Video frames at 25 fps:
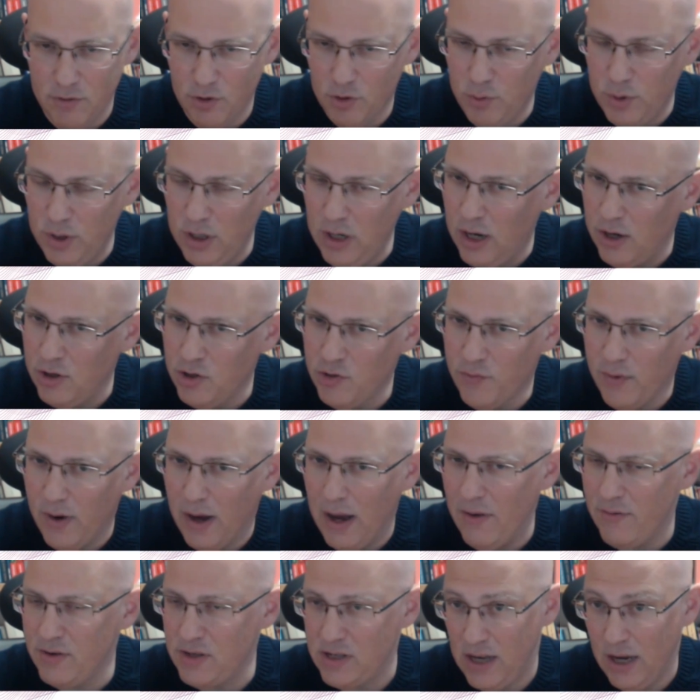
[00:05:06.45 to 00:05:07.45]
queen
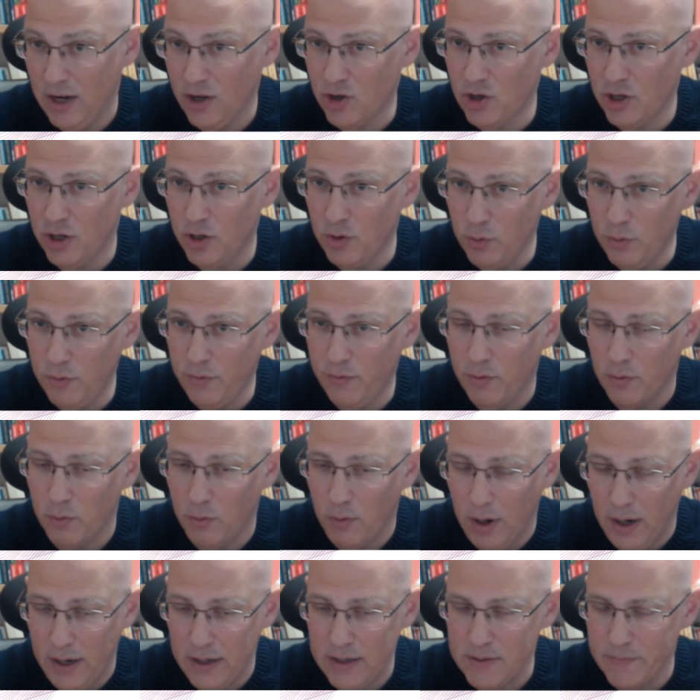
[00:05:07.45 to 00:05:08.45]
h5 is actually good for
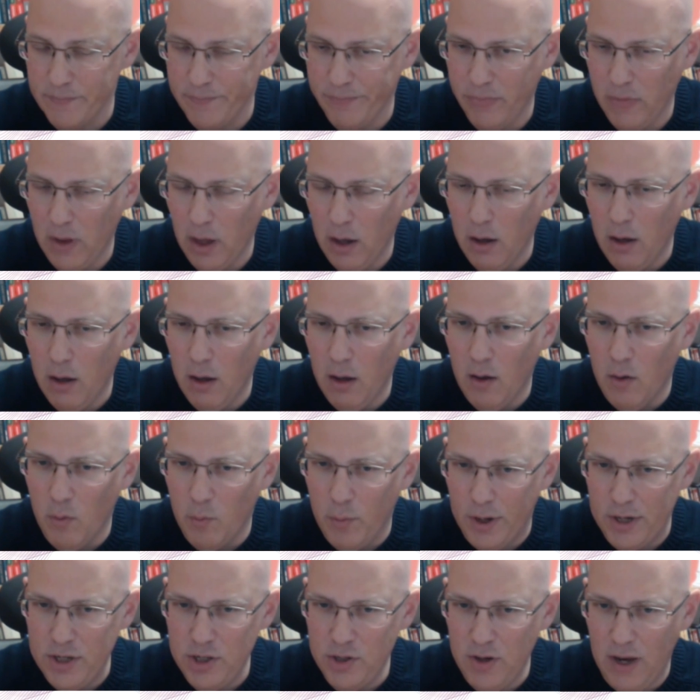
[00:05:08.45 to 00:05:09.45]
White.
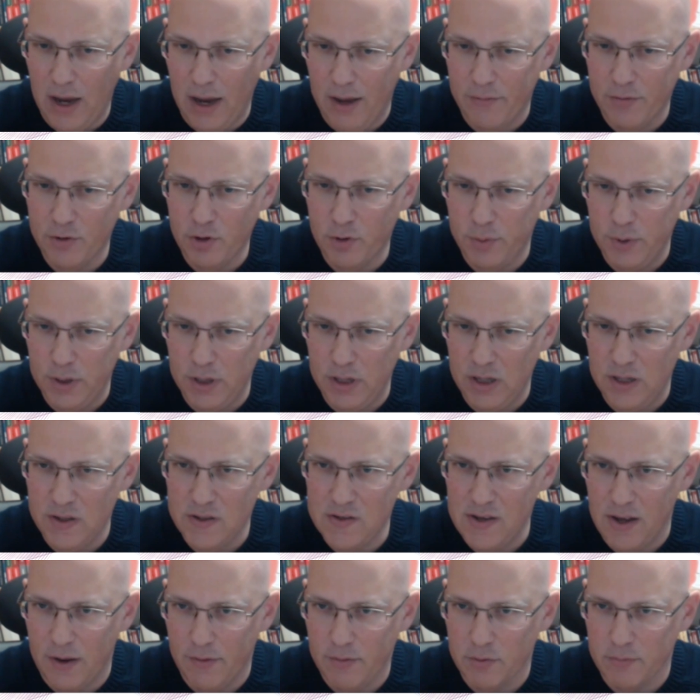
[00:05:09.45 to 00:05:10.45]
But you have queen
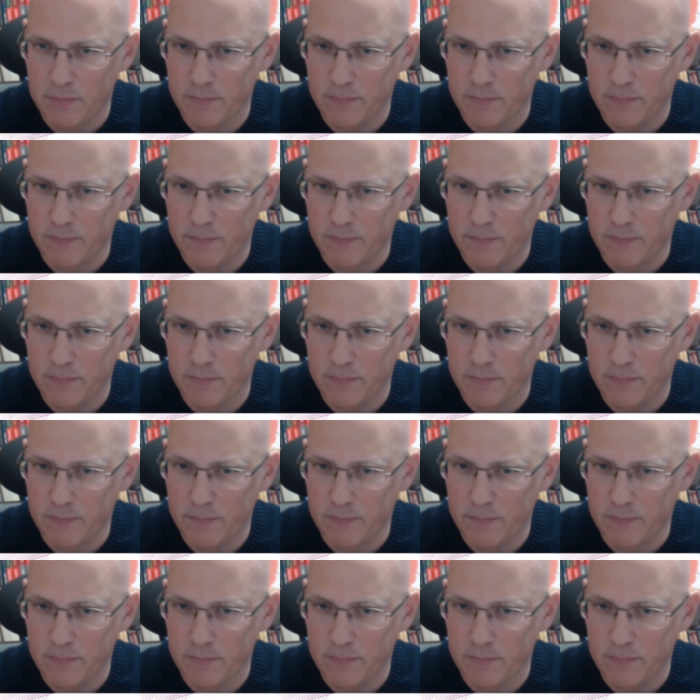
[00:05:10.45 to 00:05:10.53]
e7.